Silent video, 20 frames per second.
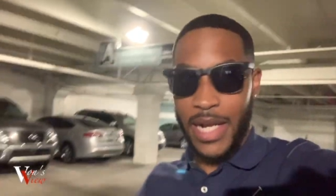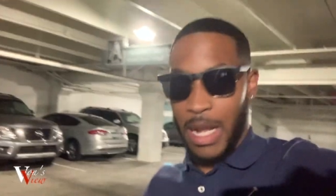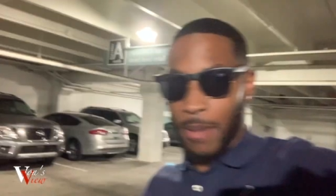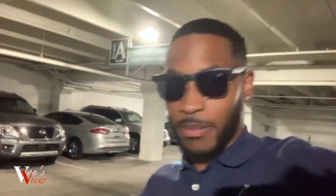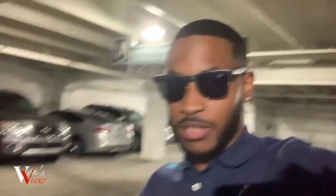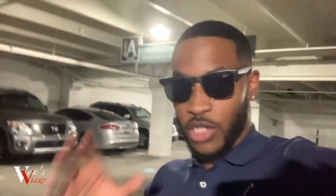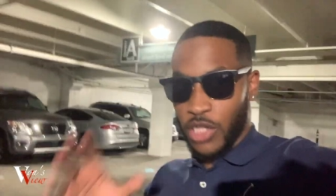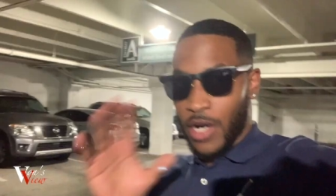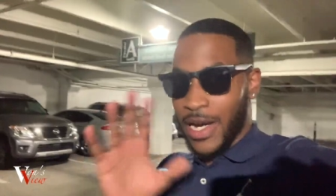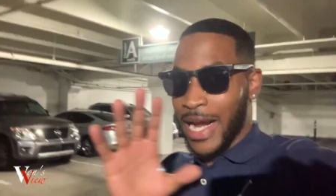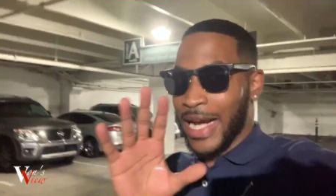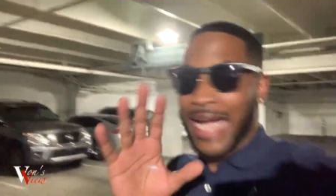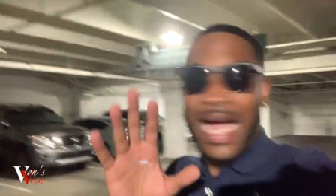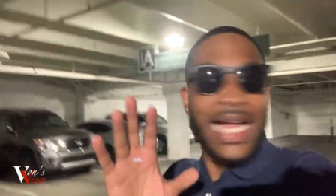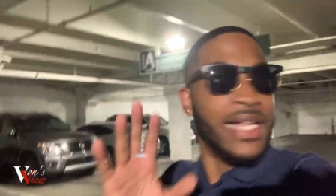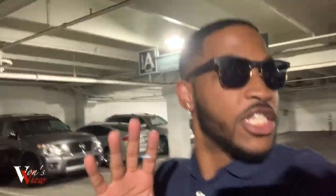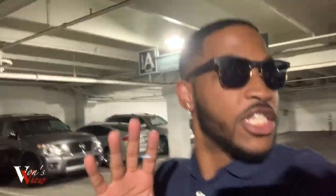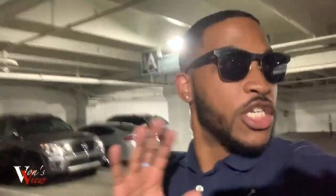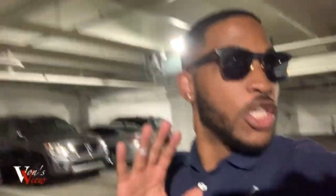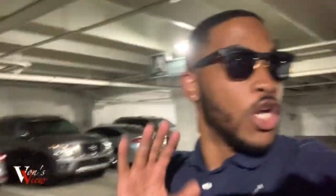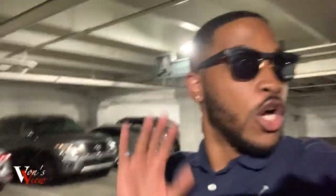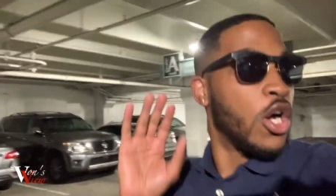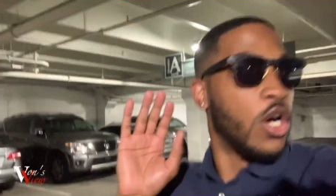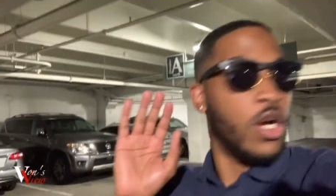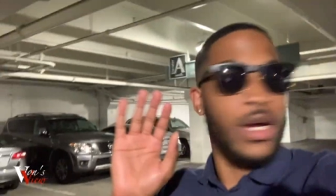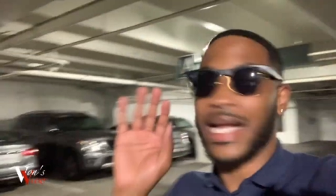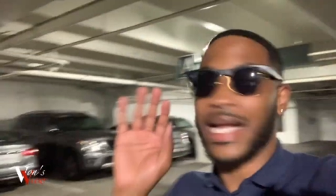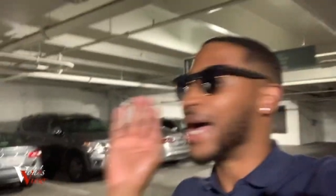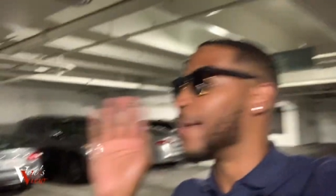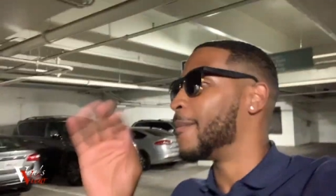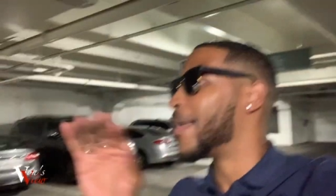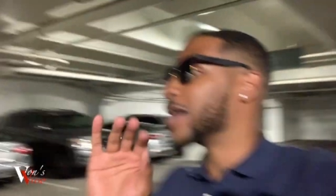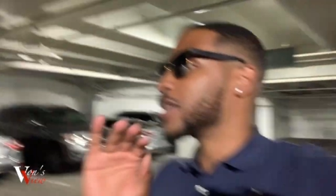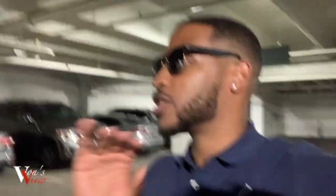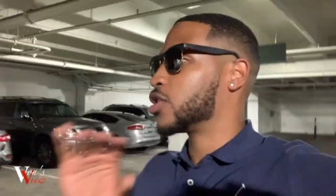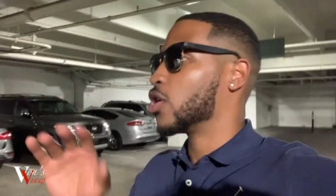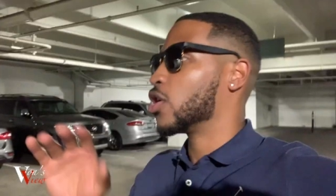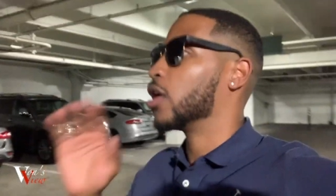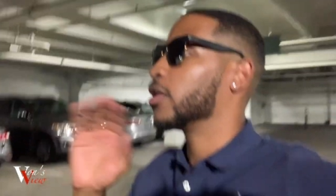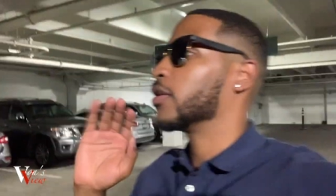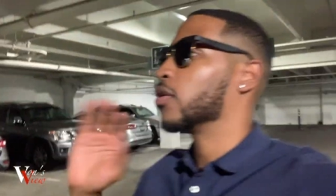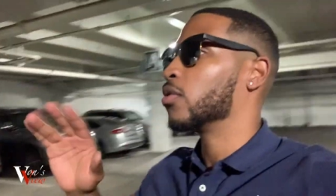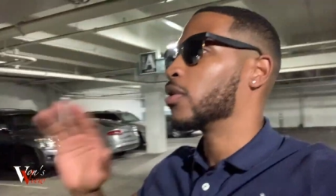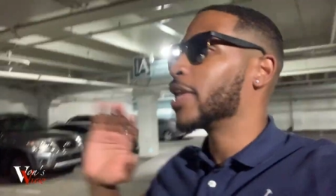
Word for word: I'm sorry I got back to y'all a little